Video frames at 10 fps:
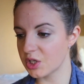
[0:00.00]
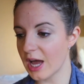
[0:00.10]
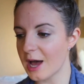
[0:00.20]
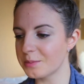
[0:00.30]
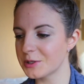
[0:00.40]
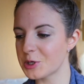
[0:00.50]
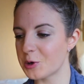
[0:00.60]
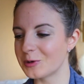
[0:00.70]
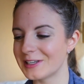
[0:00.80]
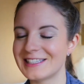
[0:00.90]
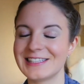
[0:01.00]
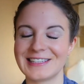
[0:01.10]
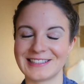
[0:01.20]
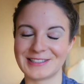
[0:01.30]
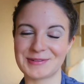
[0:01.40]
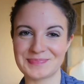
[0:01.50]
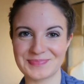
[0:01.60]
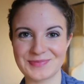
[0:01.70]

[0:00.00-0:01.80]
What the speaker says: Do you happen to own a dirndl?